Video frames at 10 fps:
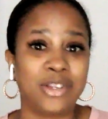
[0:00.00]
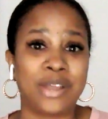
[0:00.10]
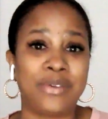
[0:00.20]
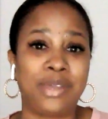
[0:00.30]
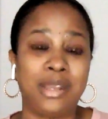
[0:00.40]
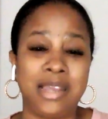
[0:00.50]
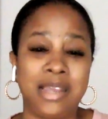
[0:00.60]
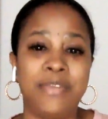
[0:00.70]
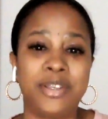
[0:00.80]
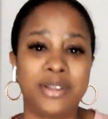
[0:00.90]
so that you can
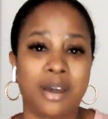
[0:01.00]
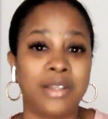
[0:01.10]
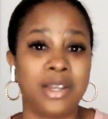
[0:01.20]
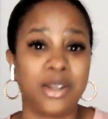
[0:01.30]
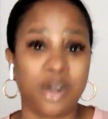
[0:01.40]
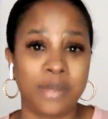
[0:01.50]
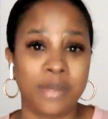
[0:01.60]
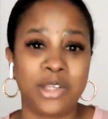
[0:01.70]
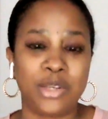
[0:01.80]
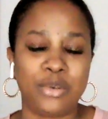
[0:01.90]
keep this content coming
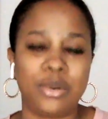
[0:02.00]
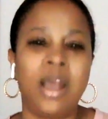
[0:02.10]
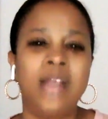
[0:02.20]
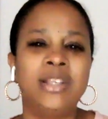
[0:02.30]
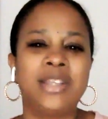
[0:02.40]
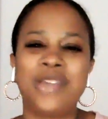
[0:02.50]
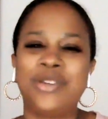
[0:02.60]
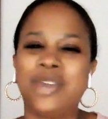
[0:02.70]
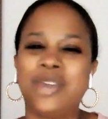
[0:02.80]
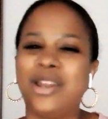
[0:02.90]
to you, so that you
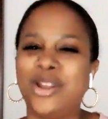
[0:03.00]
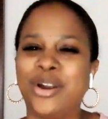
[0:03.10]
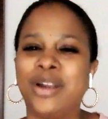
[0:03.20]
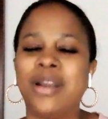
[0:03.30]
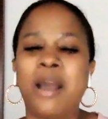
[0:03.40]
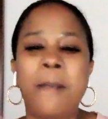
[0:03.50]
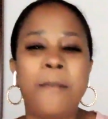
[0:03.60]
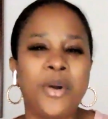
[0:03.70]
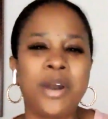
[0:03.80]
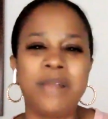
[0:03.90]
can learn
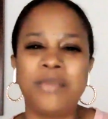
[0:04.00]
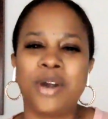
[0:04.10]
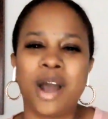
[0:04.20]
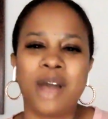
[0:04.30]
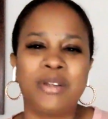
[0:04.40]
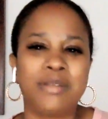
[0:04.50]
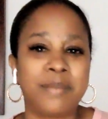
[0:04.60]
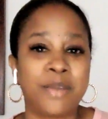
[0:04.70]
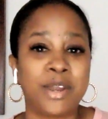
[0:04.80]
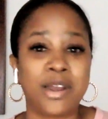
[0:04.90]
more and more how to make
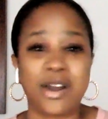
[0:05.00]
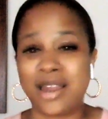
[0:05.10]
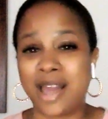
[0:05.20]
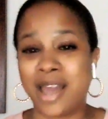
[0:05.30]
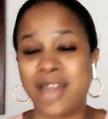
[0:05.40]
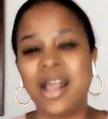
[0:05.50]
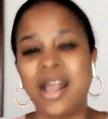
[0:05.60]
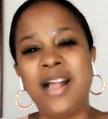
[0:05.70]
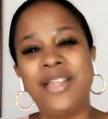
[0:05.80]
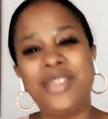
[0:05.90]
money online.
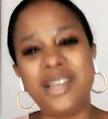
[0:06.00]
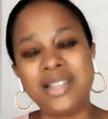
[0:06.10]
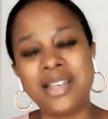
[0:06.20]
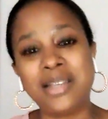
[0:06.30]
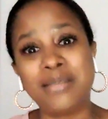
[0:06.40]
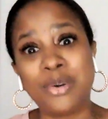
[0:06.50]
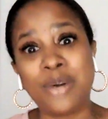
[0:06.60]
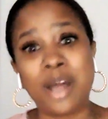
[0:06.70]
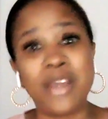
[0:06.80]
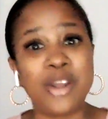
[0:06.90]
This is
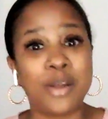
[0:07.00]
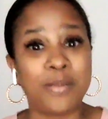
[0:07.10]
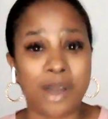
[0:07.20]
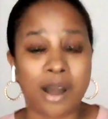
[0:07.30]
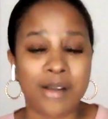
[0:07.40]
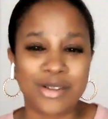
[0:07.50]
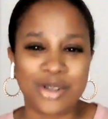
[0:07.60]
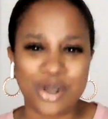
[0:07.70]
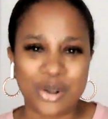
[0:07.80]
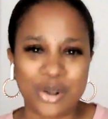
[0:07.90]
Mo, your blog
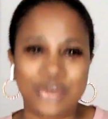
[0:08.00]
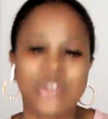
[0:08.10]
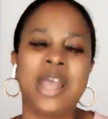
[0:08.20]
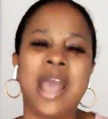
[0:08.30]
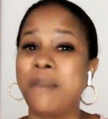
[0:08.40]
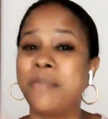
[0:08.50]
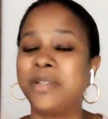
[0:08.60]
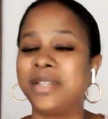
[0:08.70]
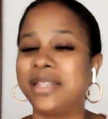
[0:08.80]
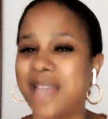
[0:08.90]
coach. Remember
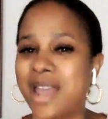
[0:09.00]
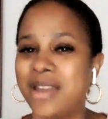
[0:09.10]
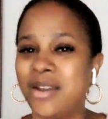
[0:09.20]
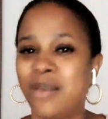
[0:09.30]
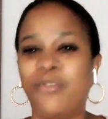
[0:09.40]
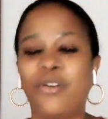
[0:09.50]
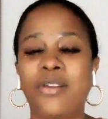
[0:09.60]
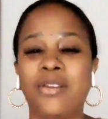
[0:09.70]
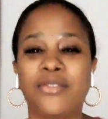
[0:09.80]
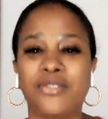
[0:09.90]
to sign up for
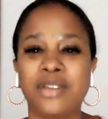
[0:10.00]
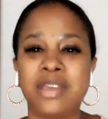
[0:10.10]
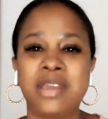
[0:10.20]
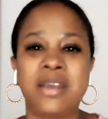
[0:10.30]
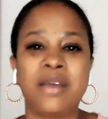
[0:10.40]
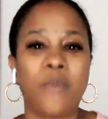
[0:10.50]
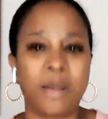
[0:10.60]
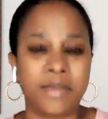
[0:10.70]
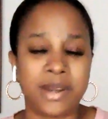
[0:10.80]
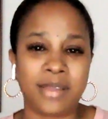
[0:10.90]
the free
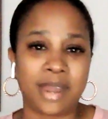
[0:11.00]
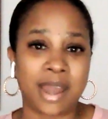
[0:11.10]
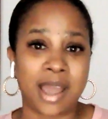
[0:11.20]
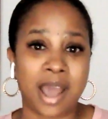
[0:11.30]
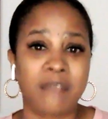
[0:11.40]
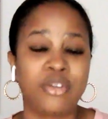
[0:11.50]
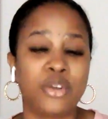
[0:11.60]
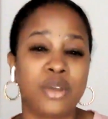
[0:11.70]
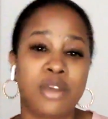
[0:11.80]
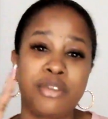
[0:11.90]
webinar that I have
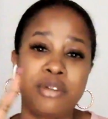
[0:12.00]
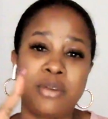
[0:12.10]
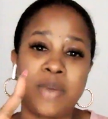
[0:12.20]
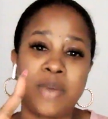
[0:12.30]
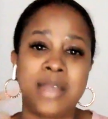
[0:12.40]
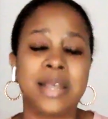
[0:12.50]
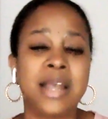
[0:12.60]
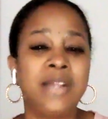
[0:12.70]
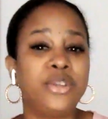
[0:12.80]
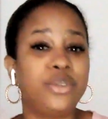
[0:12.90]
showing you 3 ways
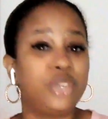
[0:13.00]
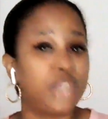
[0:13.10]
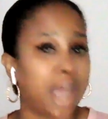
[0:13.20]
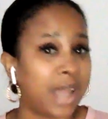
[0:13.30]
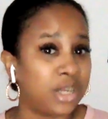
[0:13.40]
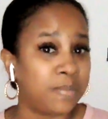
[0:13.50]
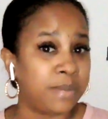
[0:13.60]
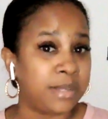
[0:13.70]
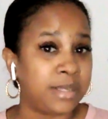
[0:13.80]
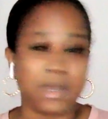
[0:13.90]
to use
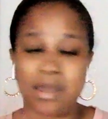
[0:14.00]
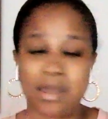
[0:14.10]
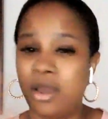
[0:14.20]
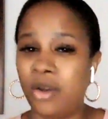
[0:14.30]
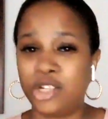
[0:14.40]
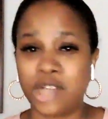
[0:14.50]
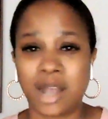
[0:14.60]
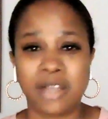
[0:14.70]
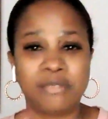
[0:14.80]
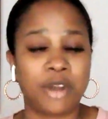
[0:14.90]
ChatGPT or
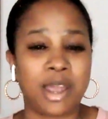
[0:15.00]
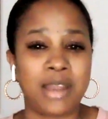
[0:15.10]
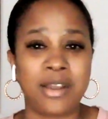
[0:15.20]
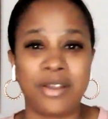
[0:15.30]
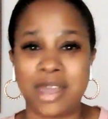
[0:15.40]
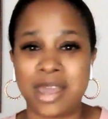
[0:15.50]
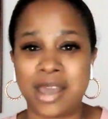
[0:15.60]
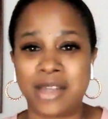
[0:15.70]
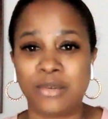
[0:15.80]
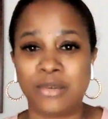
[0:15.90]
Jasper or any other
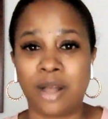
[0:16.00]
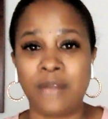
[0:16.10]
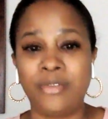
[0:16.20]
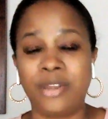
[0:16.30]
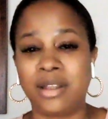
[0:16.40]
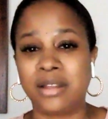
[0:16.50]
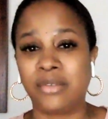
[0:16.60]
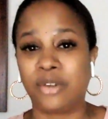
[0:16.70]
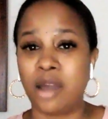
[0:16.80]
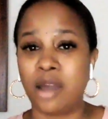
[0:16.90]
AI tool out there that's
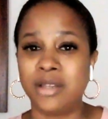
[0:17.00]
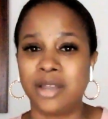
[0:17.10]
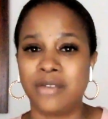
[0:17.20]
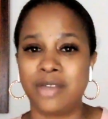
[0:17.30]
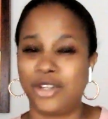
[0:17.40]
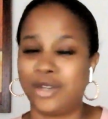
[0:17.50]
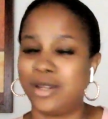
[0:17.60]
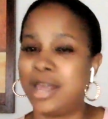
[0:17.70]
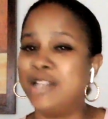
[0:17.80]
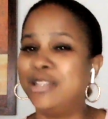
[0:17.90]
for content
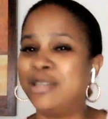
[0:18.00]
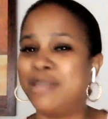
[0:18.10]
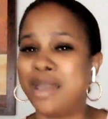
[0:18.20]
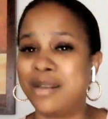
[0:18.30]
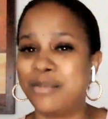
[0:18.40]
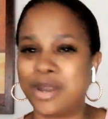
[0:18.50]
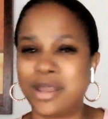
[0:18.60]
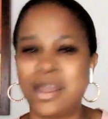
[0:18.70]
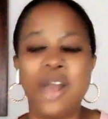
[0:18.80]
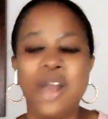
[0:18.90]
creation to make
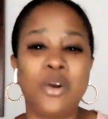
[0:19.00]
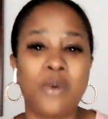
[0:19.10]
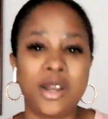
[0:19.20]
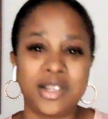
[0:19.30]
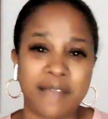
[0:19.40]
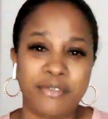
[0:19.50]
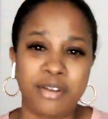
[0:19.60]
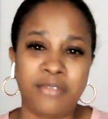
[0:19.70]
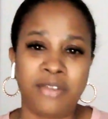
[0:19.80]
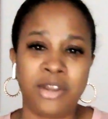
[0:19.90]
money. Go watch that
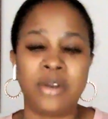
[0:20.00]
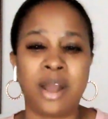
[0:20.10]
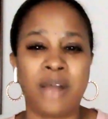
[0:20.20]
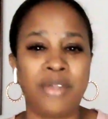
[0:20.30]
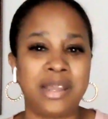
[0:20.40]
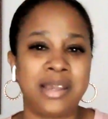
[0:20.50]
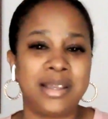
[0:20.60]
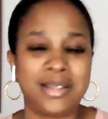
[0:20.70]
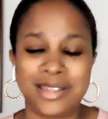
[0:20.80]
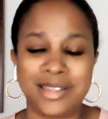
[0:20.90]
free video now. The link
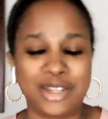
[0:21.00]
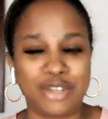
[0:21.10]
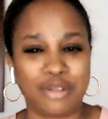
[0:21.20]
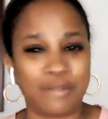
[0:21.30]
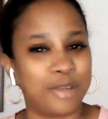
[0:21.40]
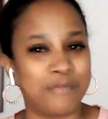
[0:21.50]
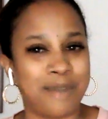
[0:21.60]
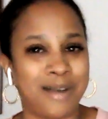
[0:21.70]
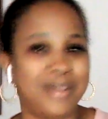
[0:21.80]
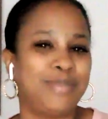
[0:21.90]
is in the description
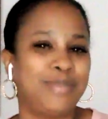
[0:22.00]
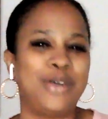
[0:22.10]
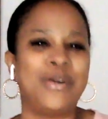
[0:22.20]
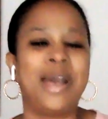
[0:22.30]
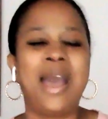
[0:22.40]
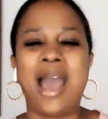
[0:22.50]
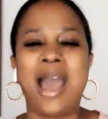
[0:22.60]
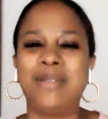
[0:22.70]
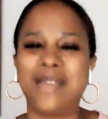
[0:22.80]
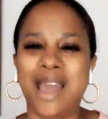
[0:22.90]
box below. I
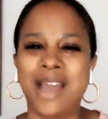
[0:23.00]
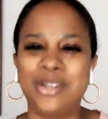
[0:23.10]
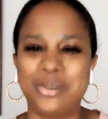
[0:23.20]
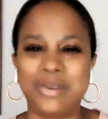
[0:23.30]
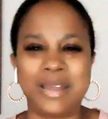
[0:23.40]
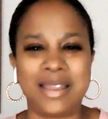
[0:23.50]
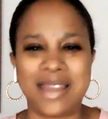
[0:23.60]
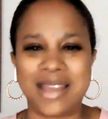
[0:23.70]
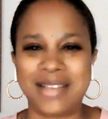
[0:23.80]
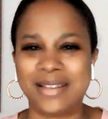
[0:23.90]
will catch you in the
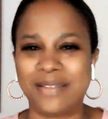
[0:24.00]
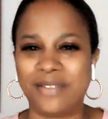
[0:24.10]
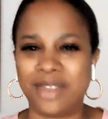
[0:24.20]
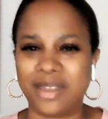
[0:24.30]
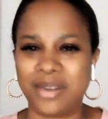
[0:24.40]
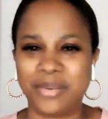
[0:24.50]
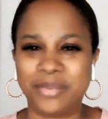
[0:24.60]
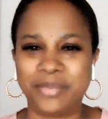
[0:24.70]
next video.